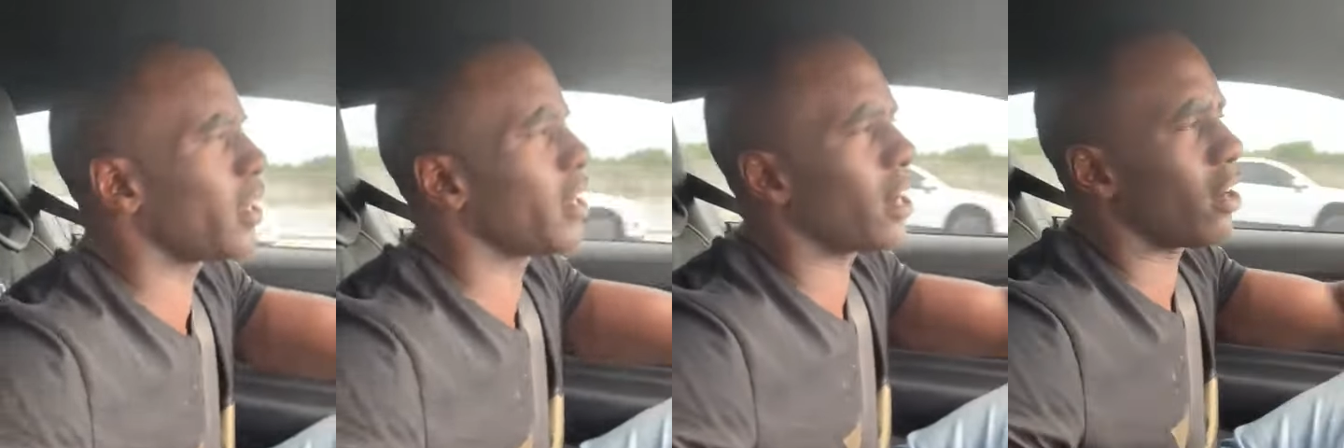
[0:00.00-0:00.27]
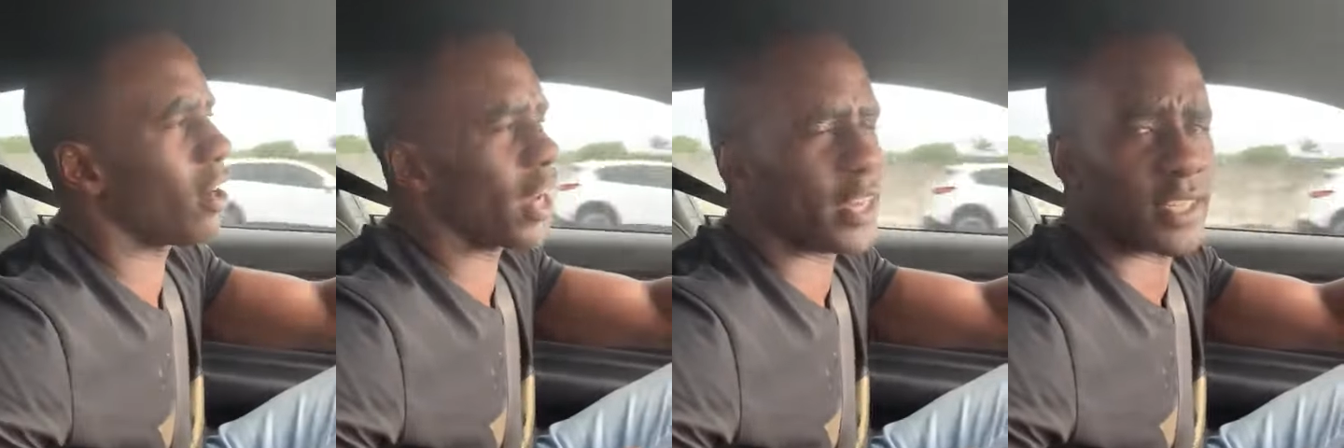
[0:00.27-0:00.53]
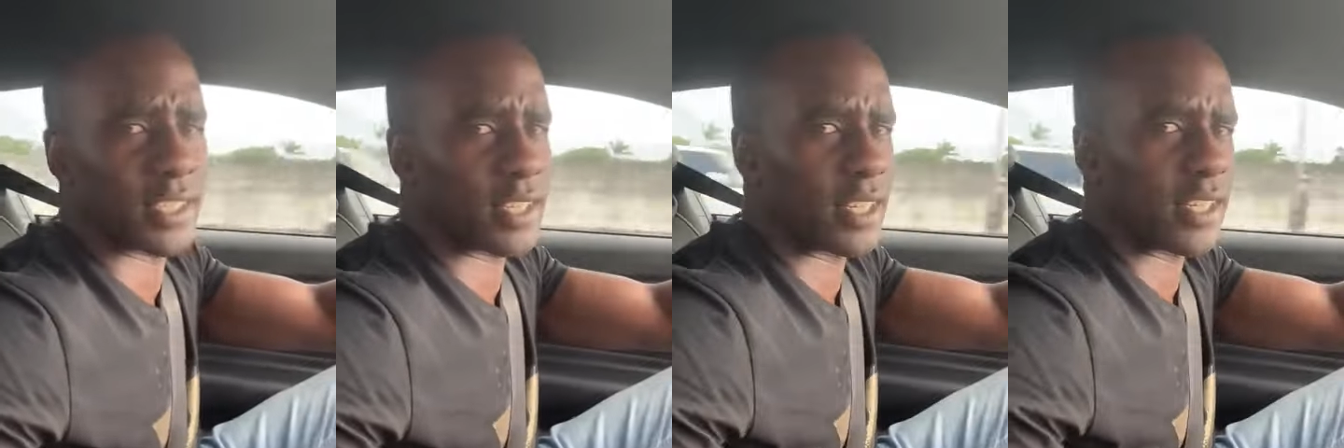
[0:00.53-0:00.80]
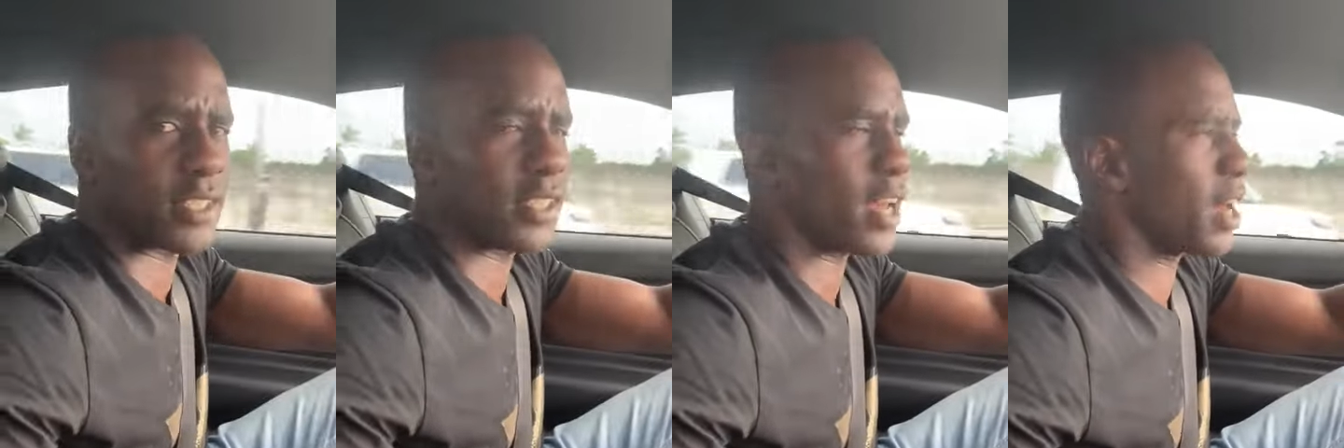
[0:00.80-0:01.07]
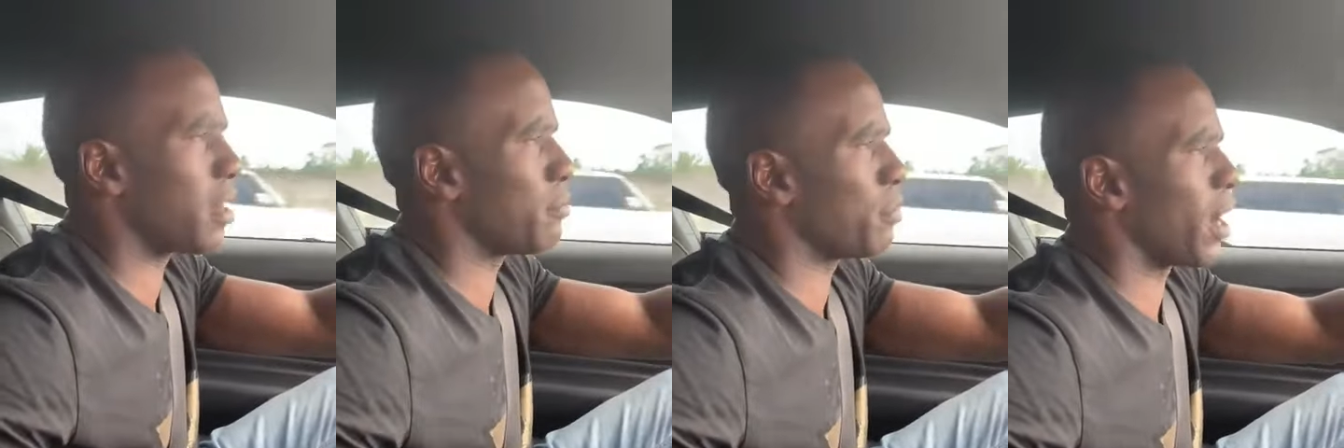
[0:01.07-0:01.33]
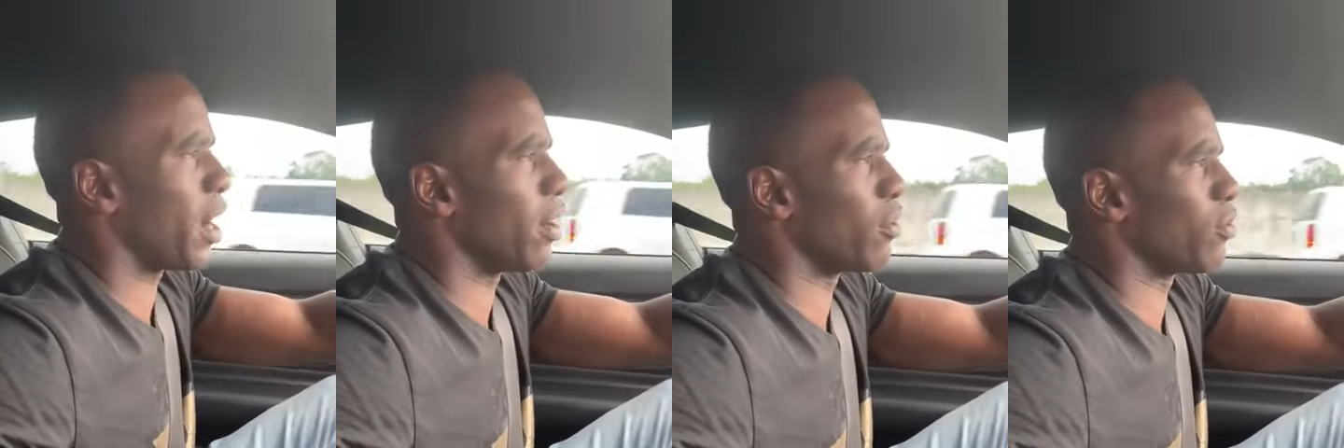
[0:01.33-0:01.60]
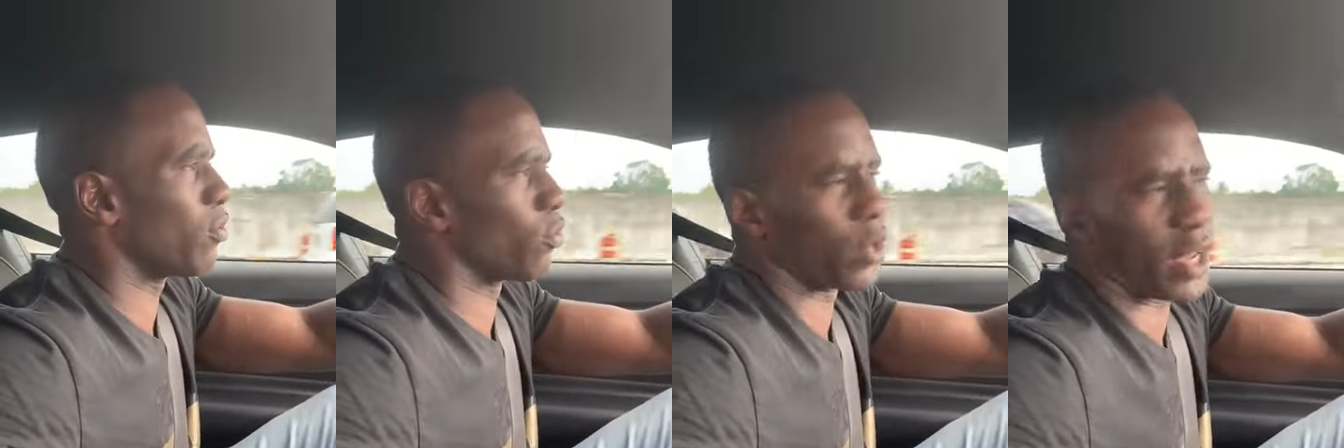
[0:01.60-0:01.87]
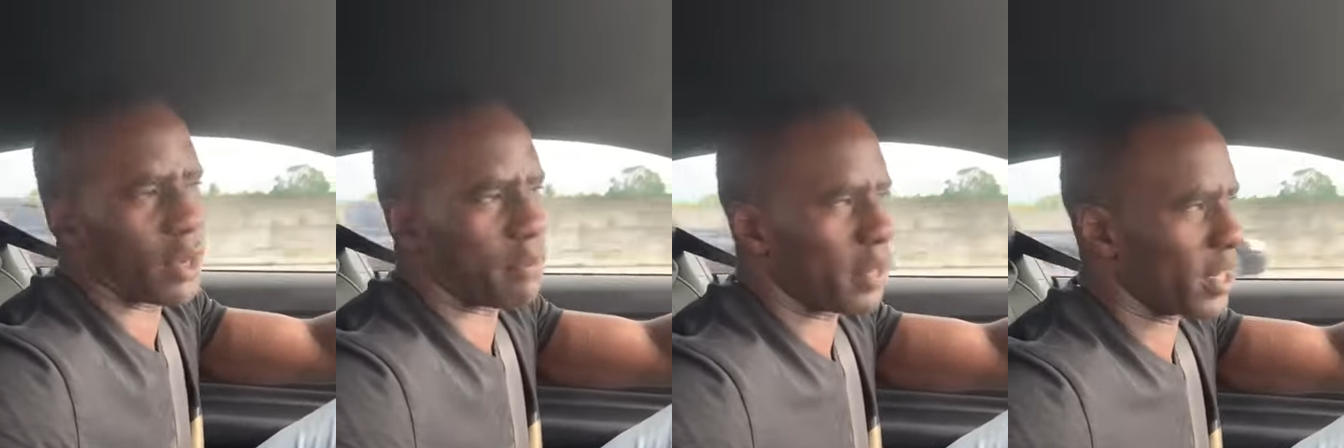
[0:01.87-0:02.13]
in all honesty, it's not about
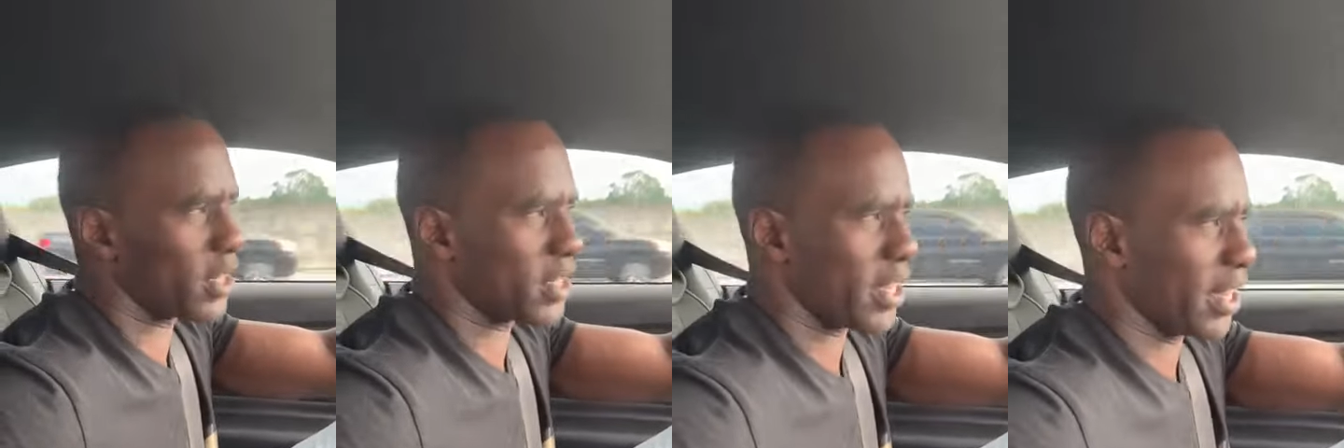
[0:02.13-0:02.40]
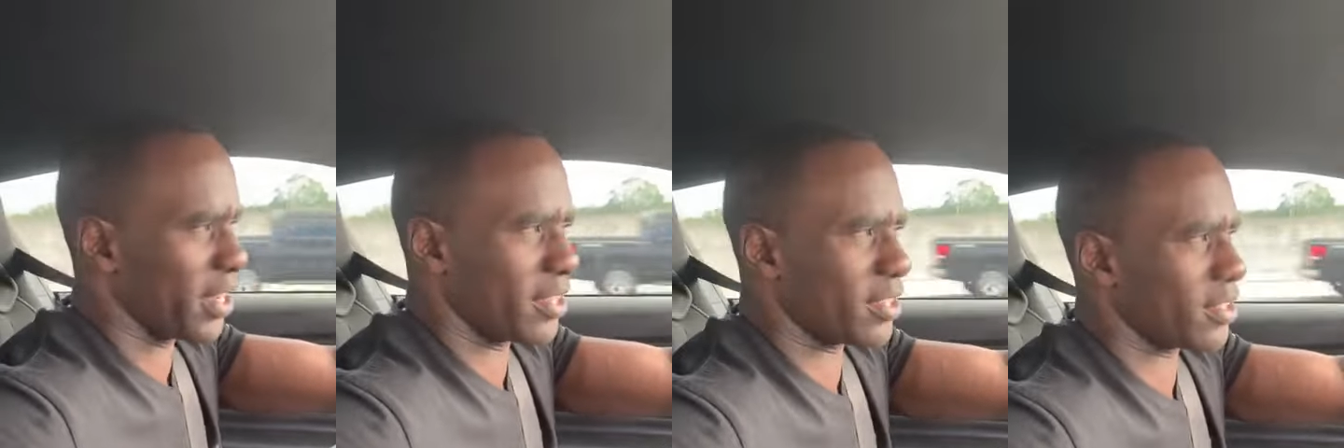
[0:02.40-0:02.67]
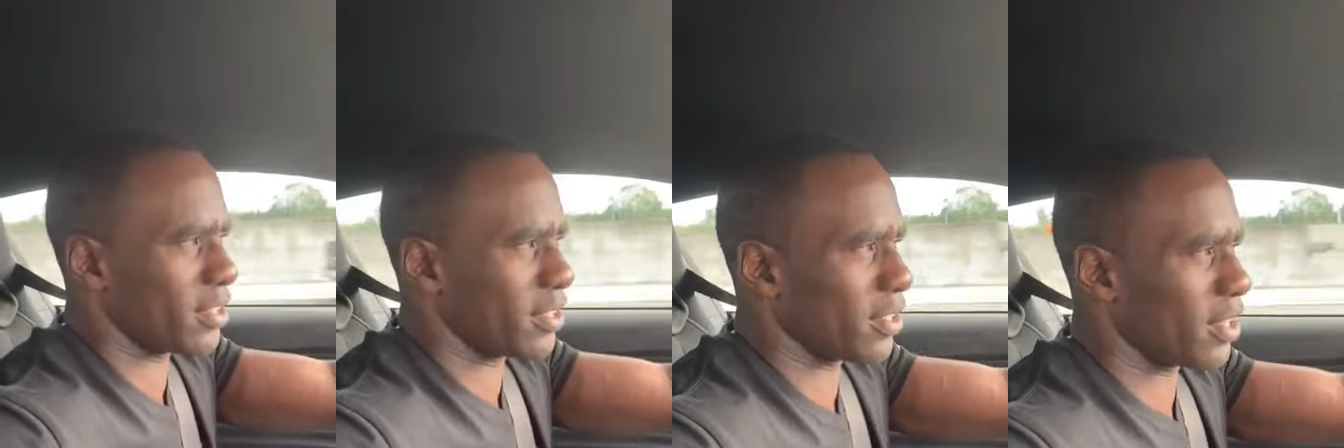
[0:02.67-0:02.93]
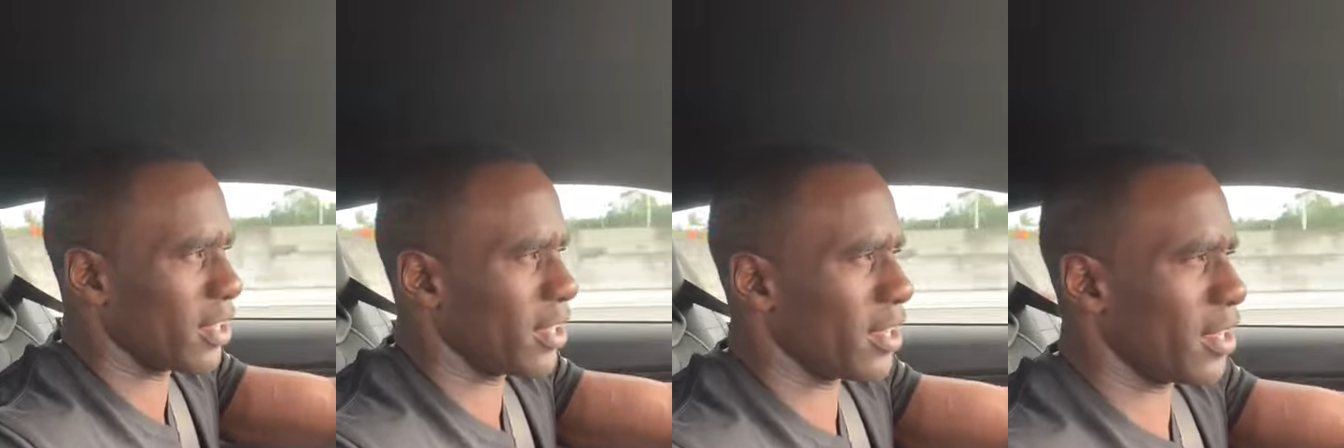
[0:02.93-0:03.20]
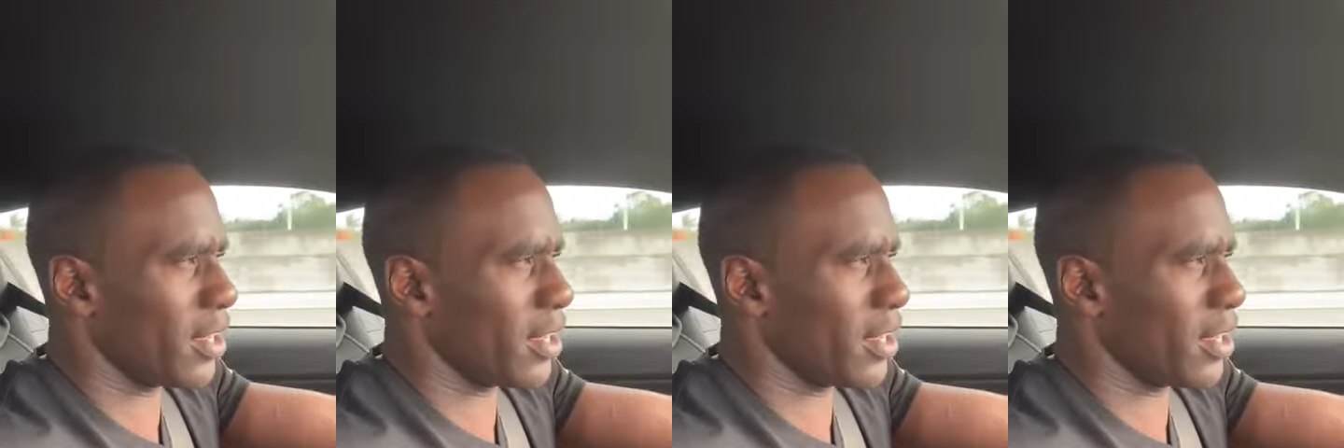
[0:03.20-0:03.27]
rehabilitation.